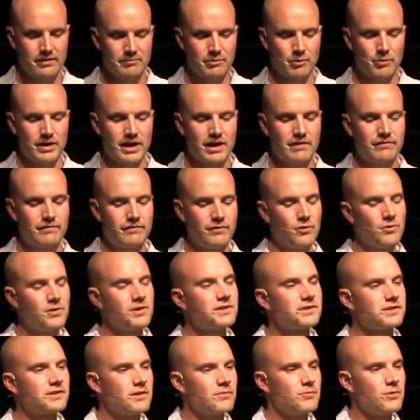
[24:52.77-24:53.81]
But when I
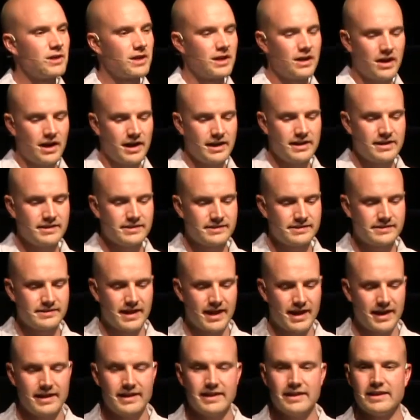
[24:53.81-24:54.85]
focus on what God has
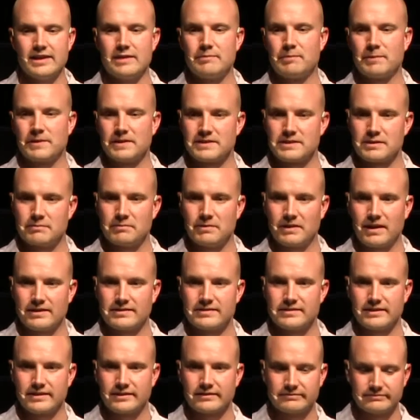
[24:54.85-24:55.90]
said, it brings a
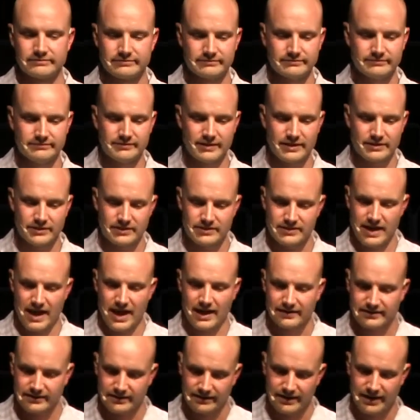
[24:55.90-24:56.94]
blessing and just
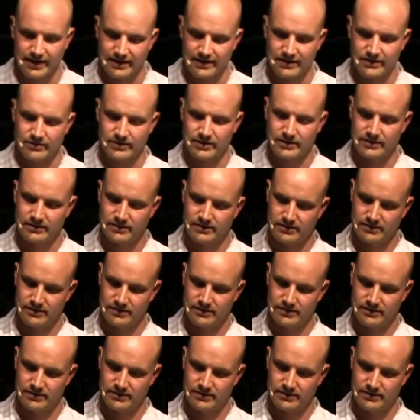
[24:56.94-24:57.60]
acting that out.